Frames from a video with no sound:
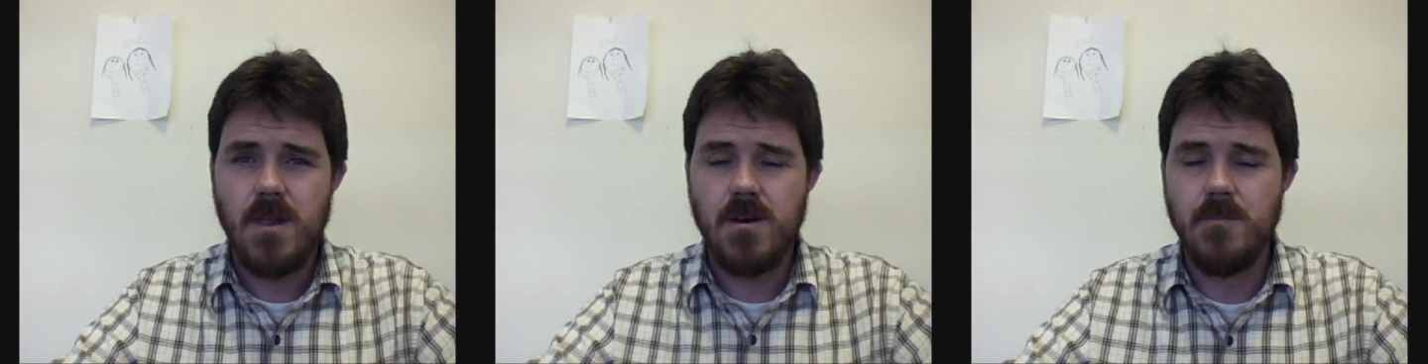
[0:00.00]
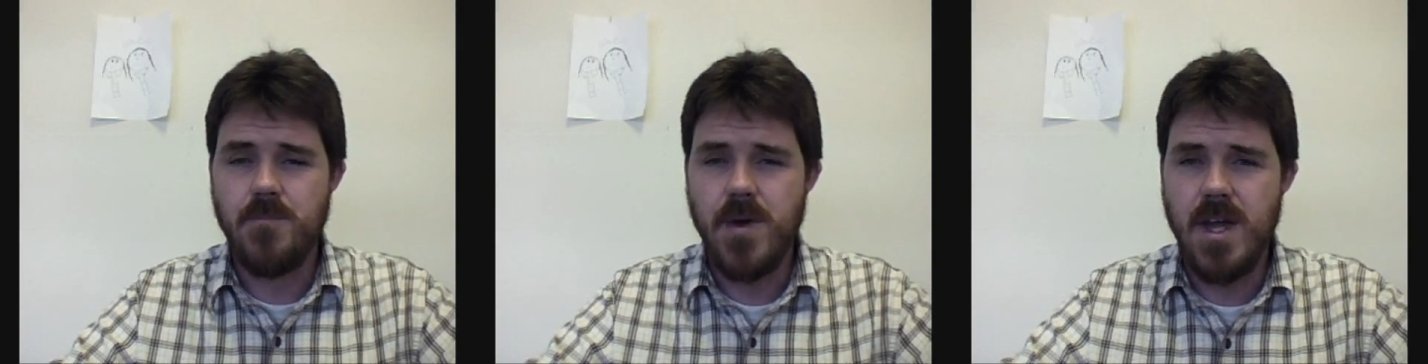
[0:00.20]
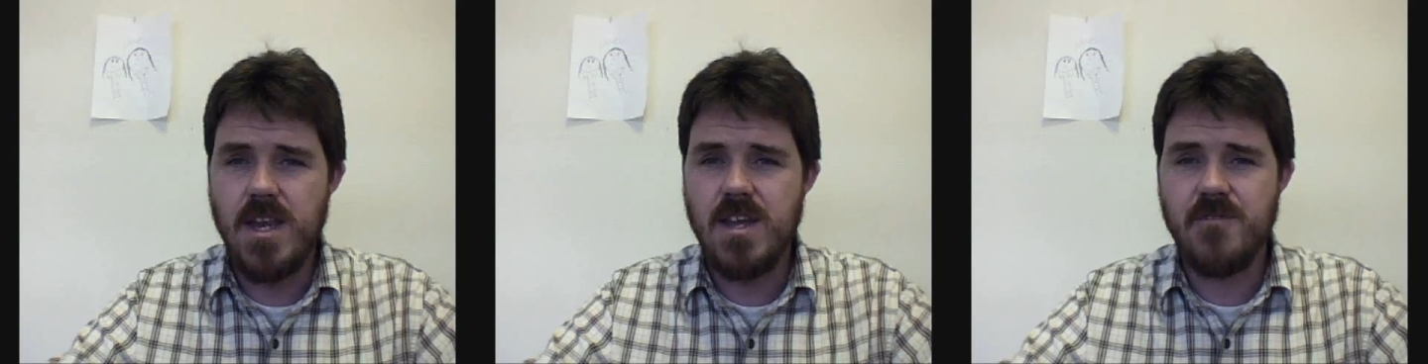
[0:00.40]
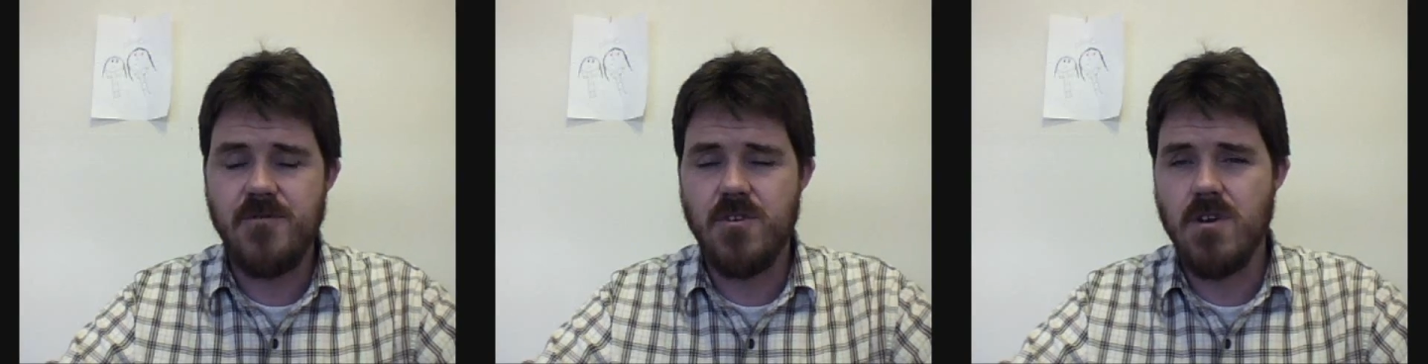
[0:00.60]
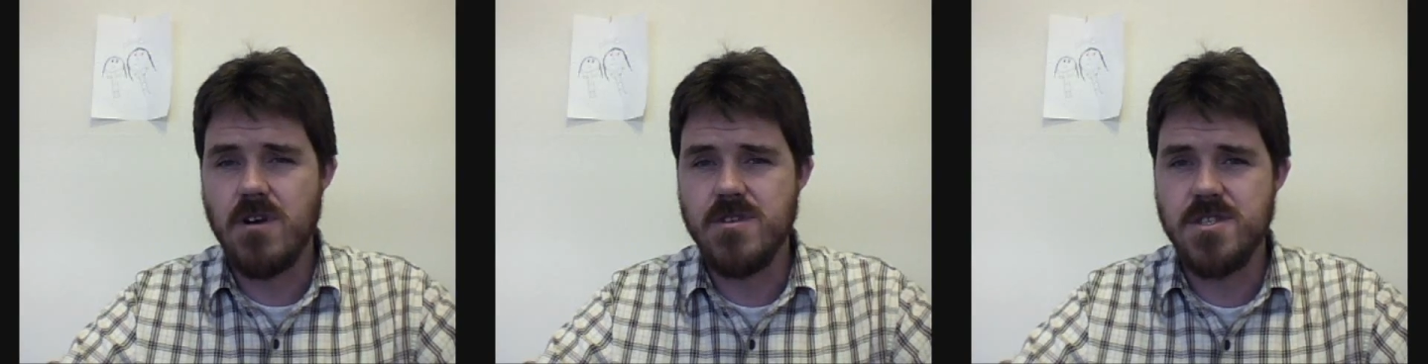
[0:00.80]
competing
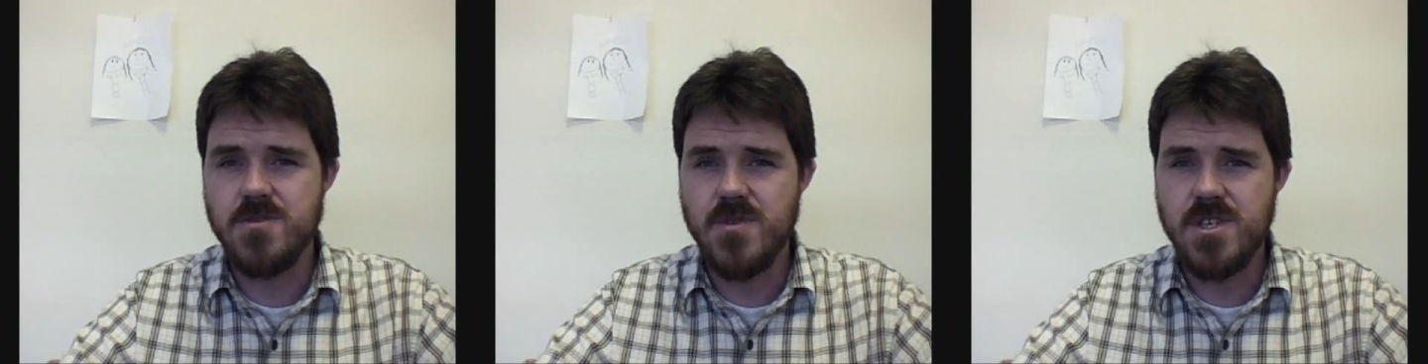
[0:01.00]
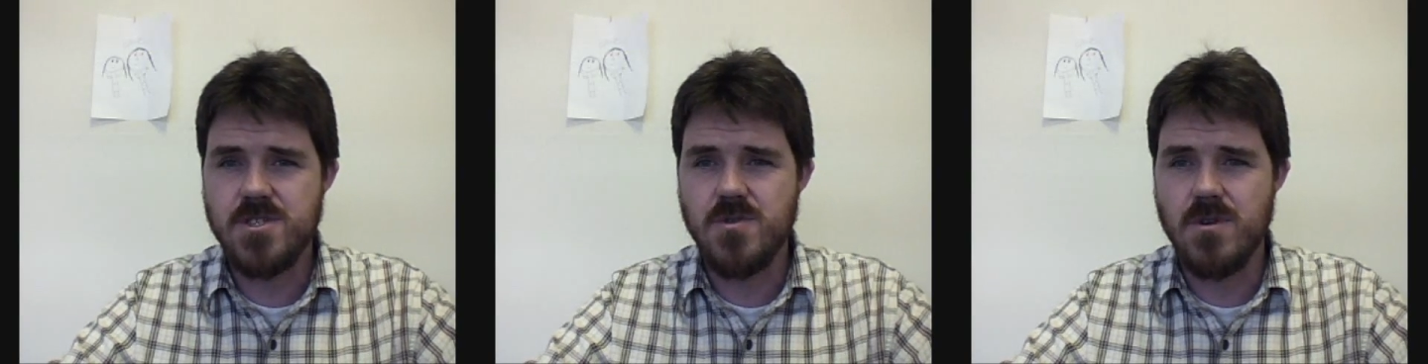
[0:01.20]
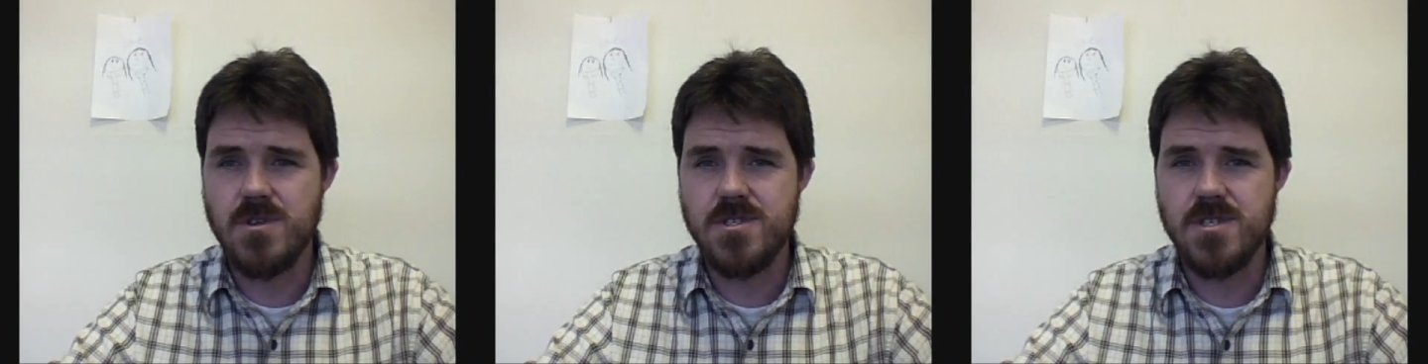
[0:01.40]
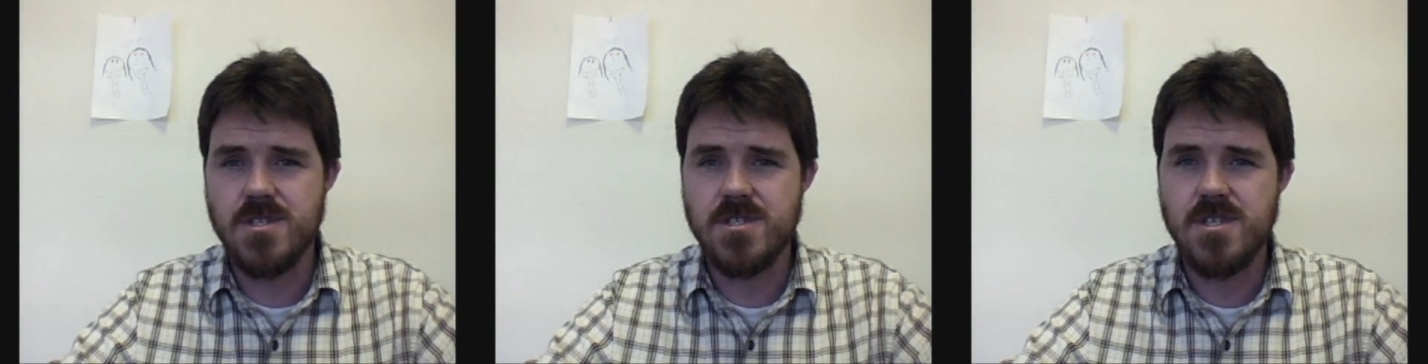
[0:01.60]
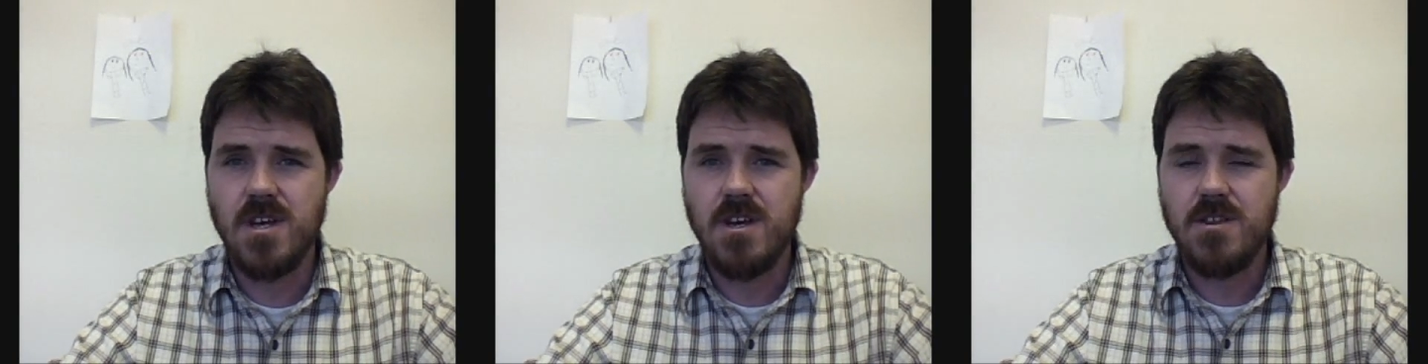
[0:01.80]
for all these
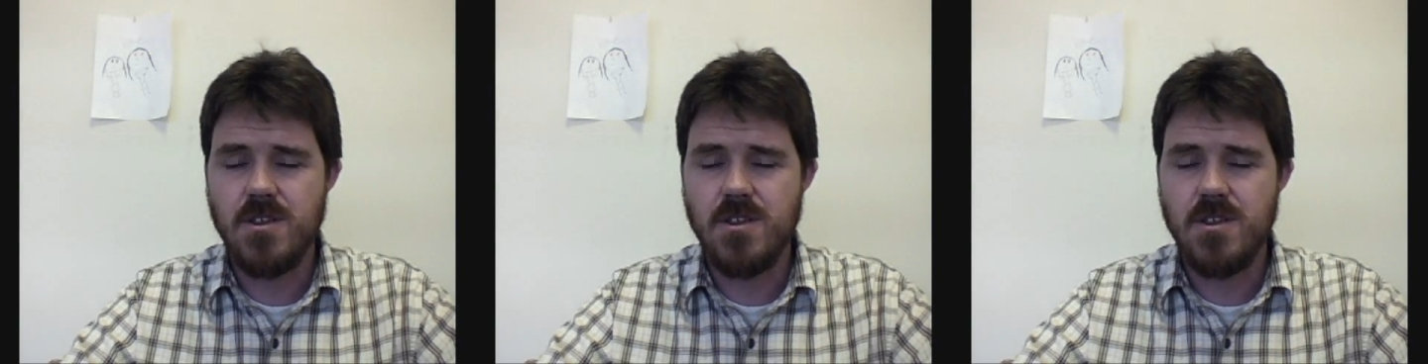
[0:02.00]
resources,